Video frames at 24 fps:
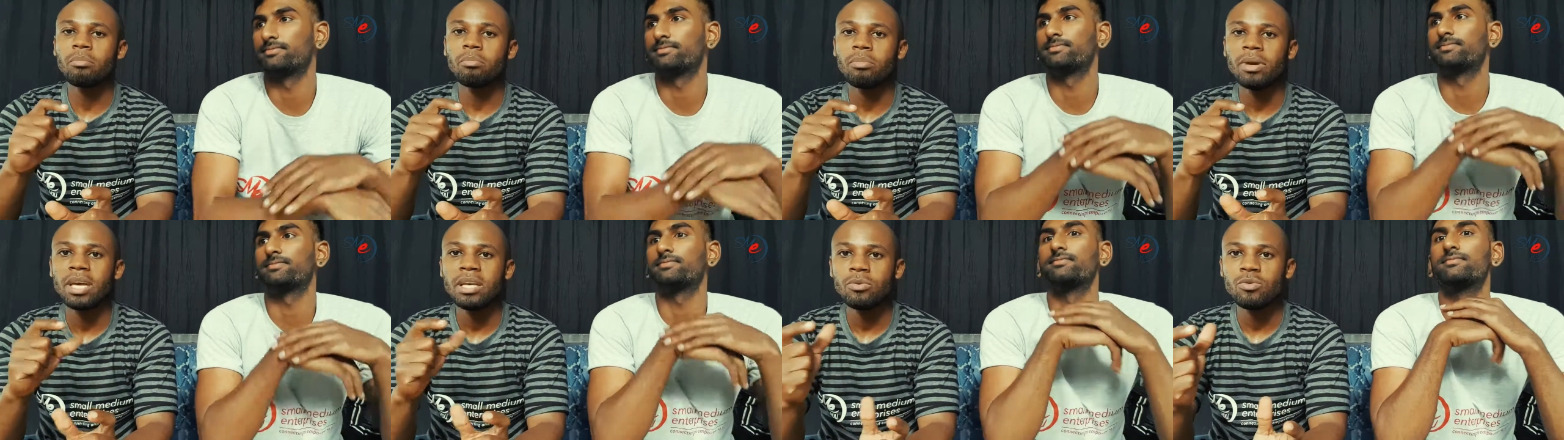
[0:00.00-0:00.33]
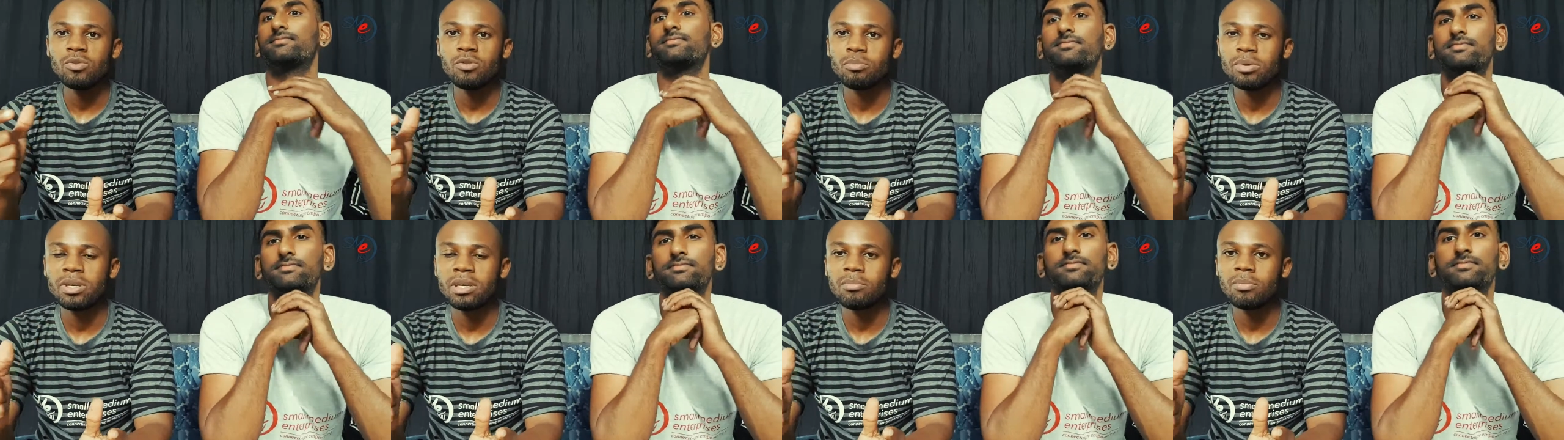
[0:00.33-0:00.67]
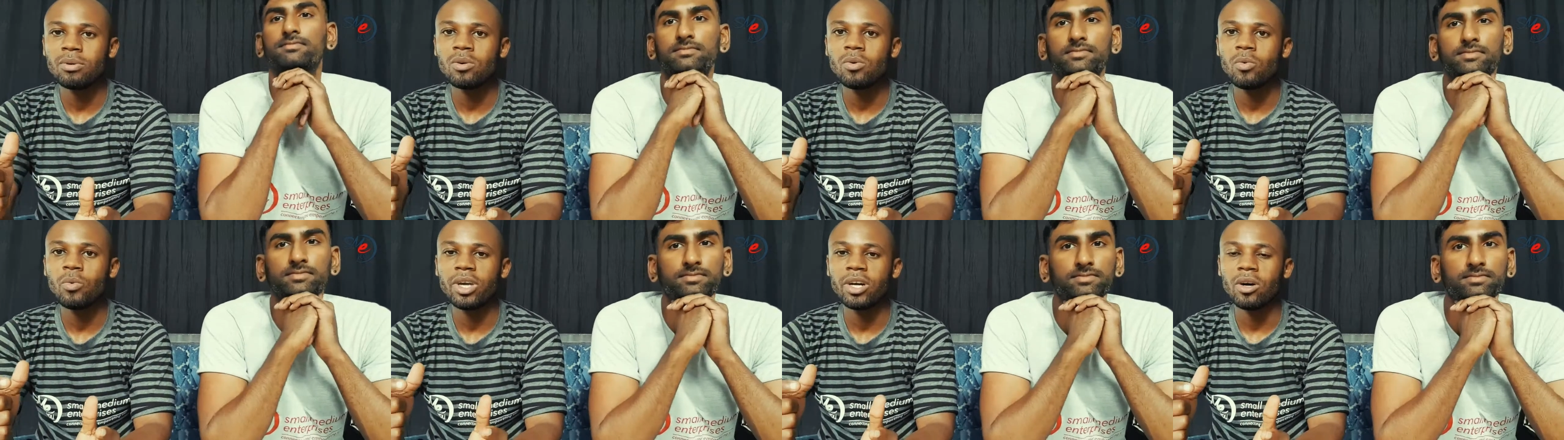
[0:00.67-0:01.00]
Speaker 1: meet with people,
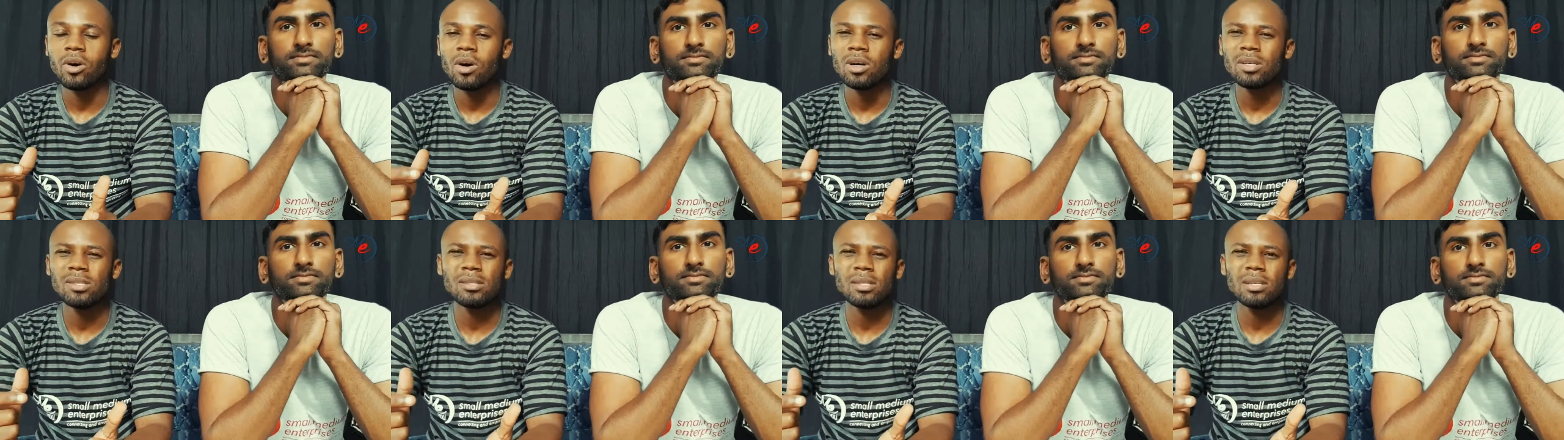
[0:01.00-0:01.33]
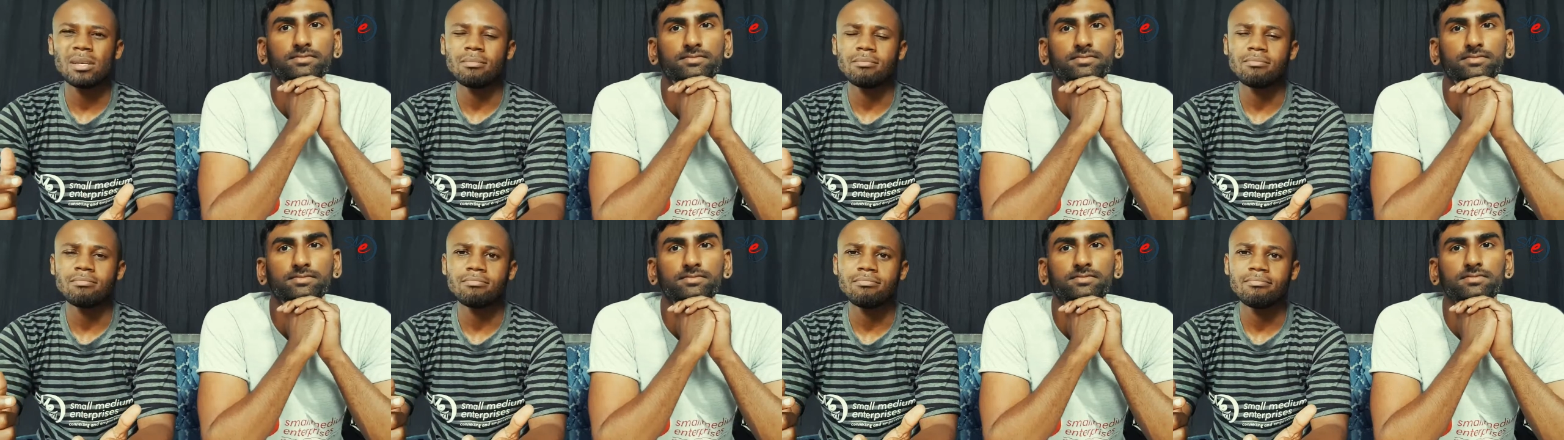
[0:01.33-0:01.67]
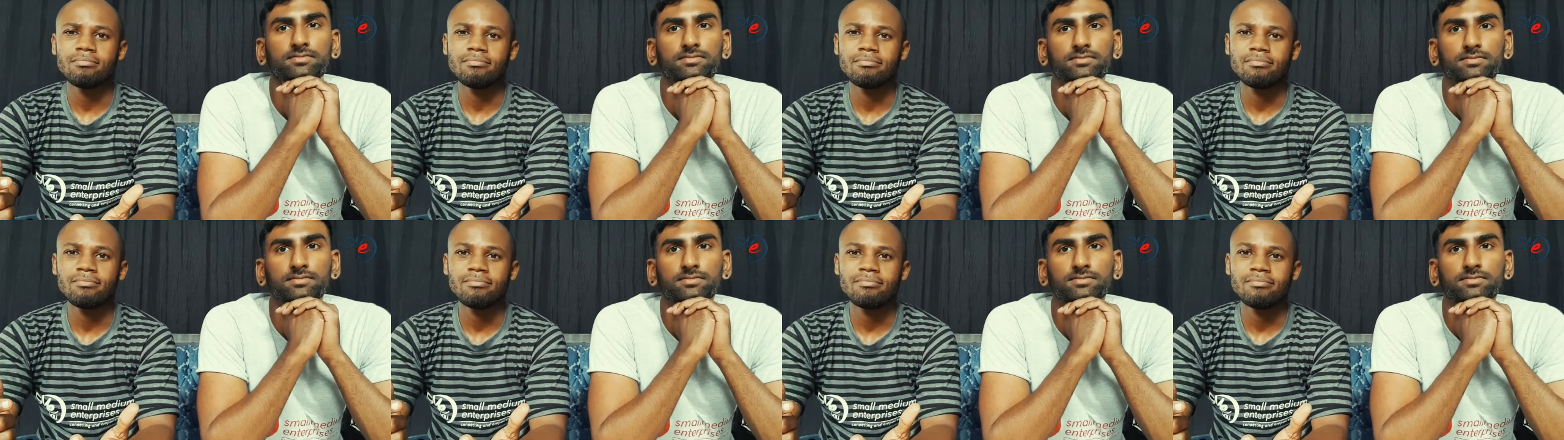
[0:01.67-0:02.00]
we ask them,
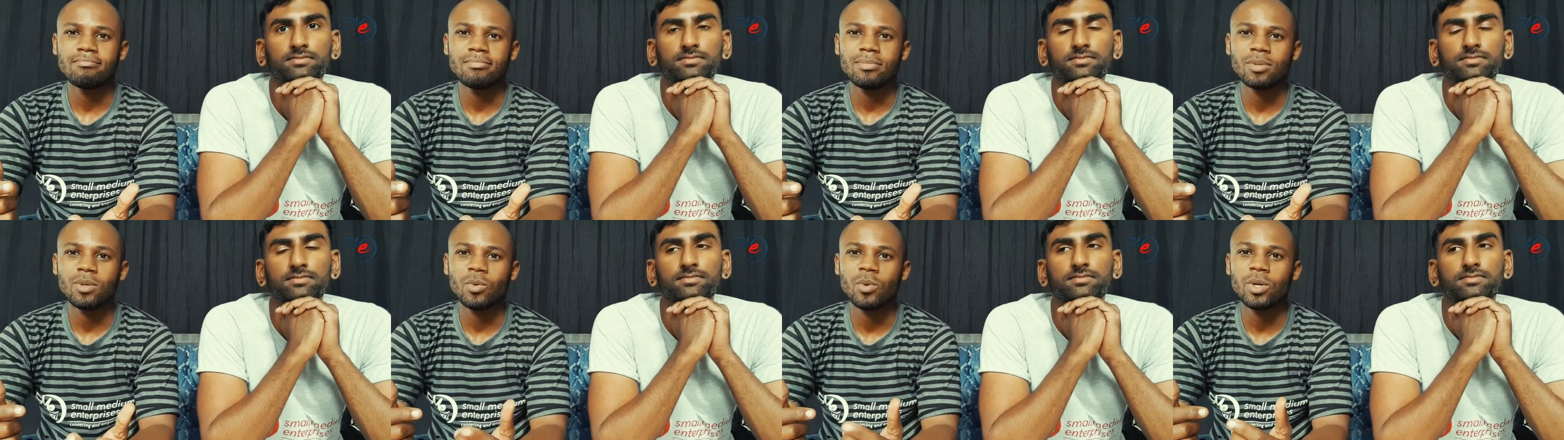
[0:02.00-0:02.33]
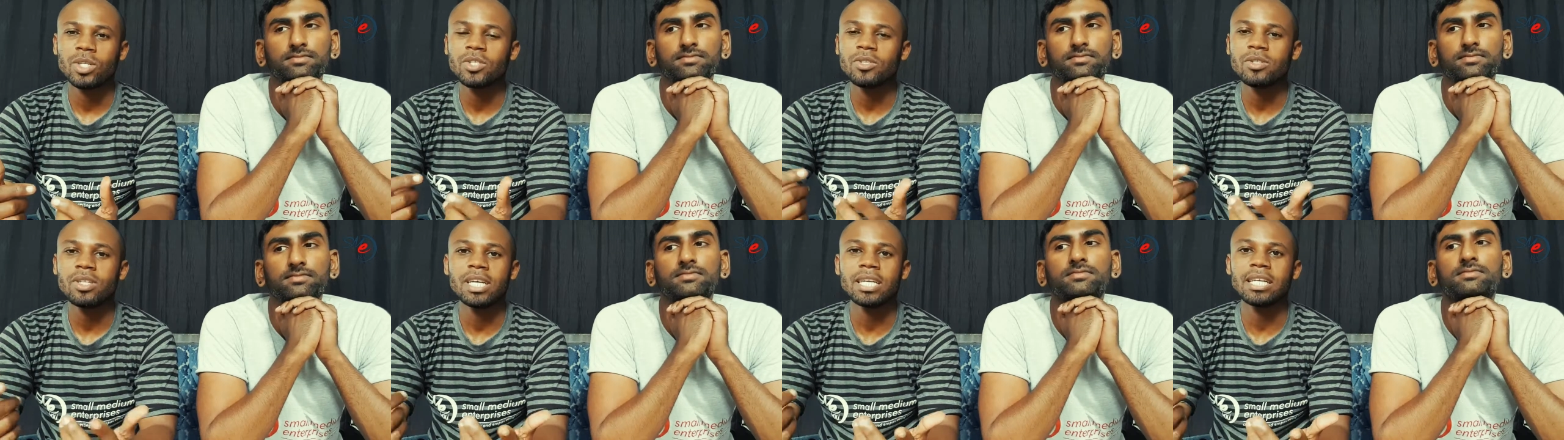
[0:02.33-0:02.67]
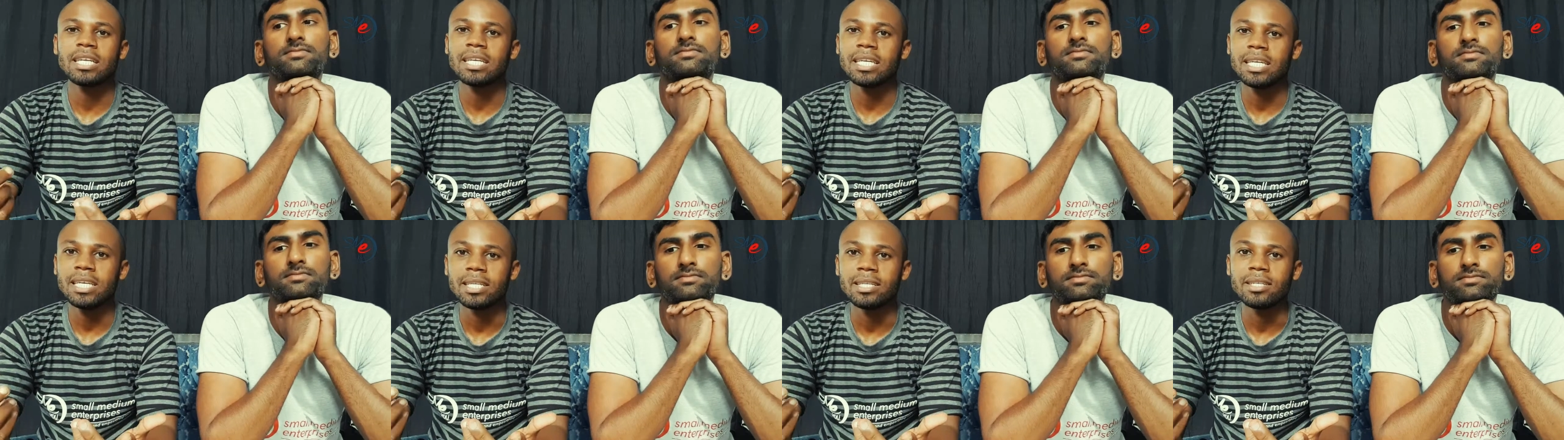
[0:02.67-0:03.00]
what do they
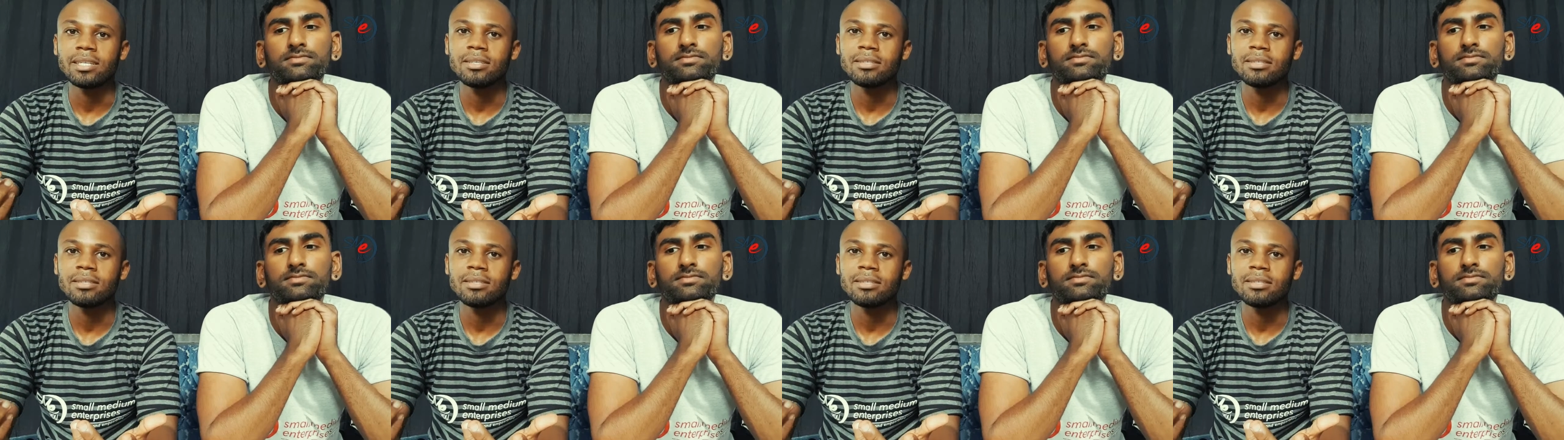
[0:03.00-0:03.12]
need?